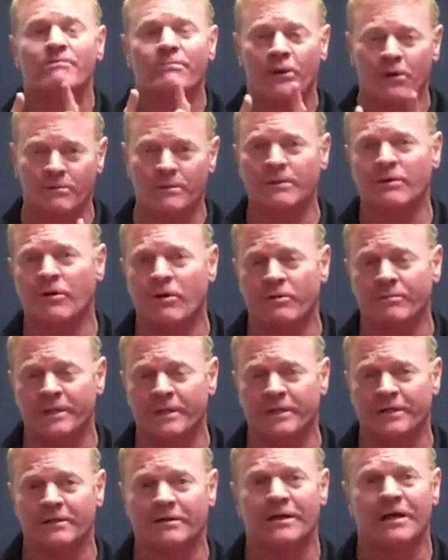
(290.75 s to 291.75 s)
permanent home
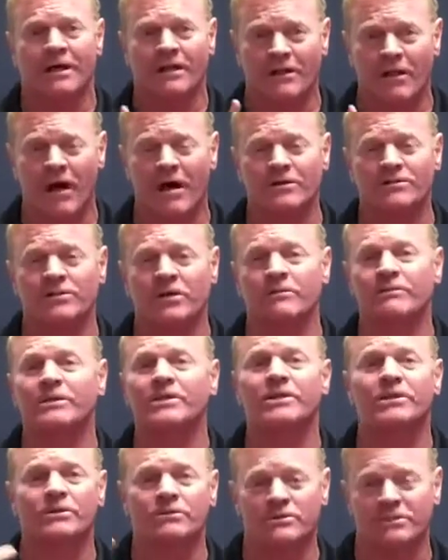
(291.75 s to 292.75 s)
here, long-term
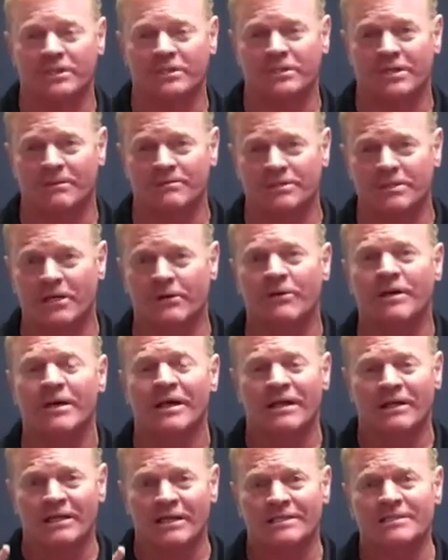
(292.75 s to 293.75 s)
and huge income. So
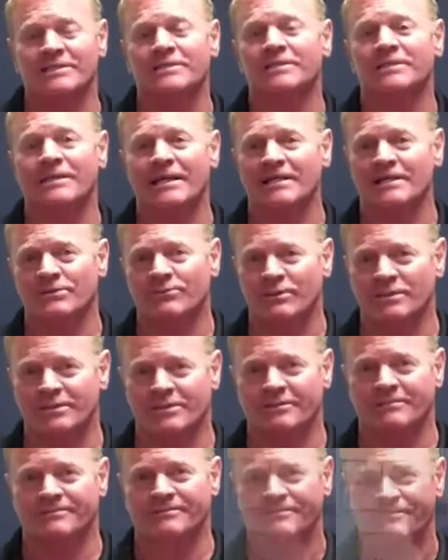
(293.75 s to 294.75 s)
listen to Dennis
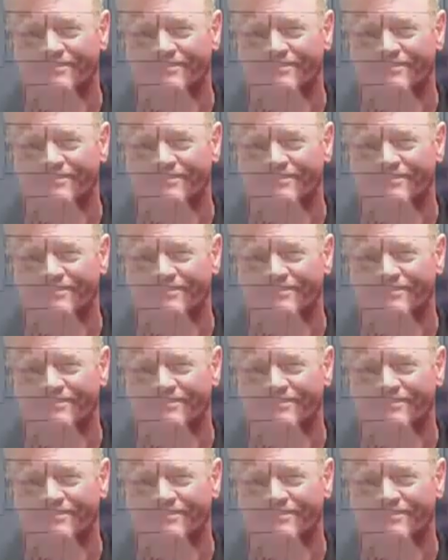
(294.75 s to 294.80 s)
Windsor.